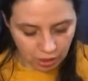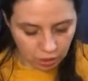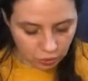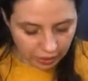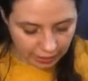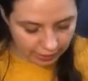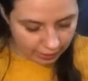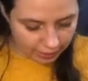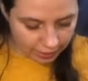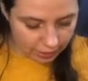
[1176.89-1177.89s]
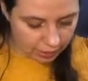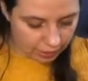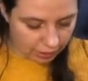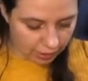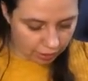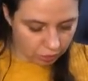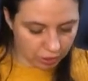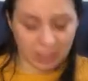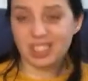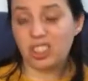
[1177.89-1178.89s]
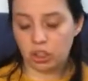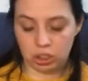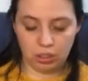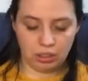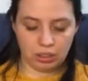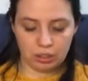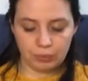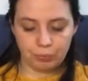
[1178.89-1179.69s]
trinkets, notions.